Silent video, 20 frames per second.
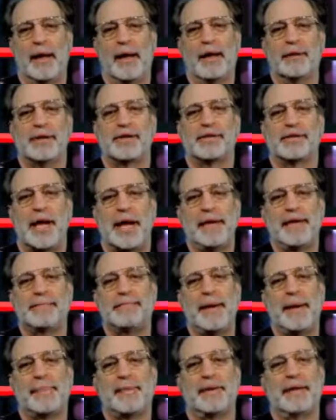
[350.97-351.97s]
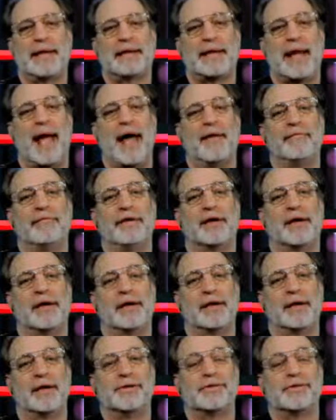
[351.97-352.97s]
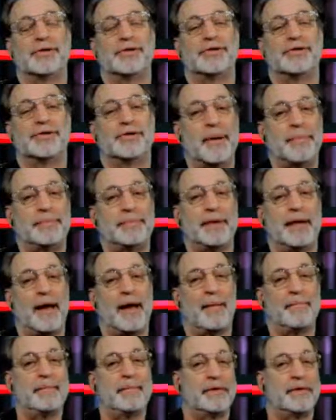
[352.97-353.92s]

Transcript: The Chinese people need to have their goods shipped to them,